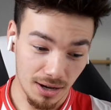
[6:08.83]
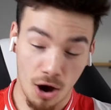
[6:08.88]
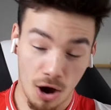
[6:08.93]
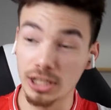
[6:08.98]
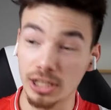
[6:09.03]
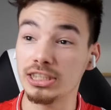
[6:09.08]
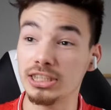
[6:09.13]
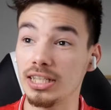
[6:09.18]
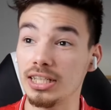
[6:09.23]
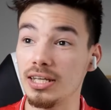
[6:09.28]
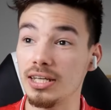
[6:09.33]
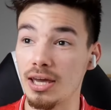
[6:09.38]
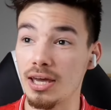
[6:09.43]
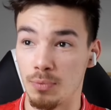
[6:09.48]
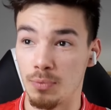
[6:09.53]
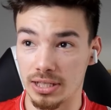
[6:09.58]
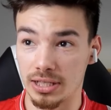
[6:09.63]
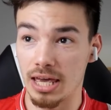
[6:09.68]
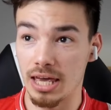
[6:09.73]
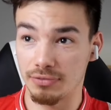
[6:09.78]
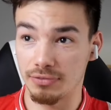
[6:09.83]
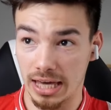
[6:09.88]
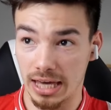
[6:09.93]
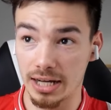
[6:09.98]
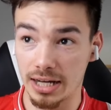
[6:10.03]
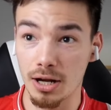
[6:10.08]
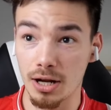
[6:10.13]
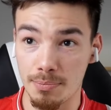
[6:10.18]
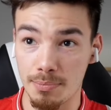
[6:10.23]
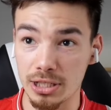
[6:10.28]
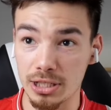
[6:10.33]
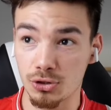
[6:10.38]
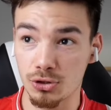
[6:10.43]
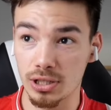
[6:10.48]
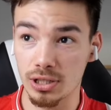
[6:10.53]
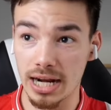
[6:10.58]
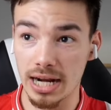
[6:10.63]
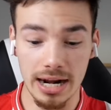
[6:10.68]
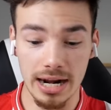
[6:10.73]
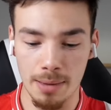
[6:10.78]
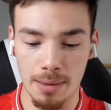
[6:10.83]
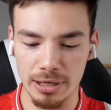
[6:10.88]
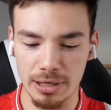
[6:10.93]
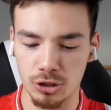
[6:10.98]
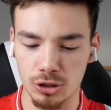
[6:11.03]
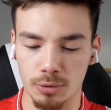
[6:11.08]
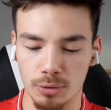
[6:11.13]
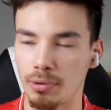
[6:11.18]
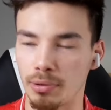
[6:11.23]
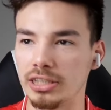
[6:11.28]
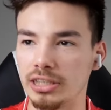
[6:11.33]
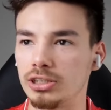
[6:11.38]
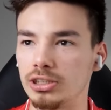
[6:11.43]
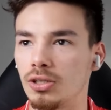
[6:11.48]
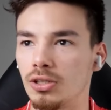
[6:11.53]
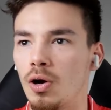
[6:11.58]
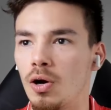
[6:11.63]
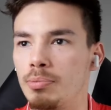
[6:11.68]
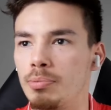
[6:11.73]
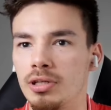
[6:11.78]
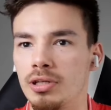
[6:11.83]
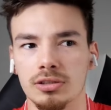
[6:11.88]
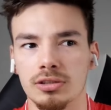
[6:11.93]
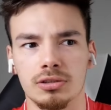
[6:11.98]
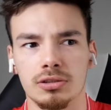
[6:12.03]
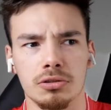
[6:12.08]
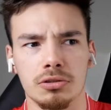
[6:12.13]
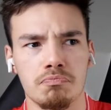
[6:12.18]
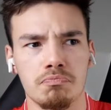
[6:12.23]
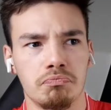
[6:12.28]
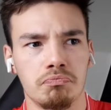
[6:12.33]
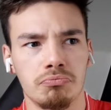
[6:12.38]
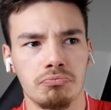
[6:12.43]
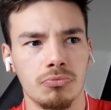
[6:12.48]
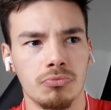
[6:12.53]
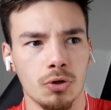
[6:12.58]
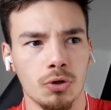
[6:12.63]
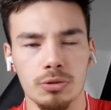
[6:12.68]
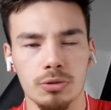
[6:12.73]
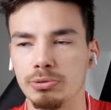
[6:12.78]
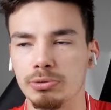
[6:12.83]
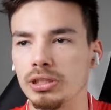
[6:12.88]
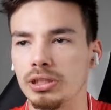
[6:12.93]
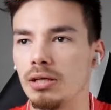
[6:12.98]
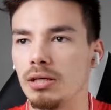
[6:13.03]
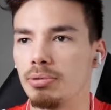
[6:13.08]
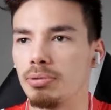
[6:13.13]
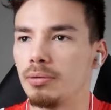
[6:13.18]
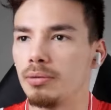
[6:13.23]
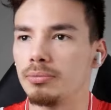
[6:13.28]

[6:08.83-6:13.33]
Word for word: honestly, when if Canada beat Trinidad, I bet you the prices go up an extra thirty percent